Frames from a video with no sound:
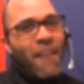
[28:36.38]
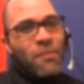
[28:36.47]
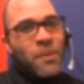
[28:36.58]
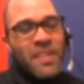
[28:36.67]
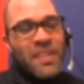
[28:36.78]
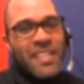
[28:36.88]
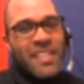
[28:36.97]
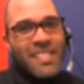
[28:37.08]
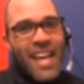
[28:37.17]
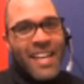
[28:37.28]
to release
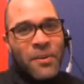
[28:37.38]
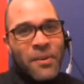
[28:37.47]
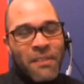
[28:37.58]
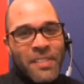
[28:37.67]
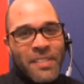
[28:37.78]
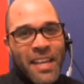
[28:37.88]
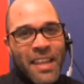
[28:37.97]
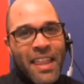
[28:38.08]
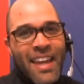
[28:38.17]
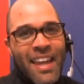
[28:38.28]
that. Don't even say
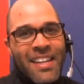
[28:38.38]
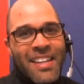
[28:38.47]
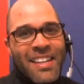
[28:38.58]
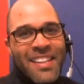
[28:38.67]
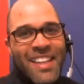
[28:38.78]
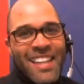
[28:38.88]
that. That's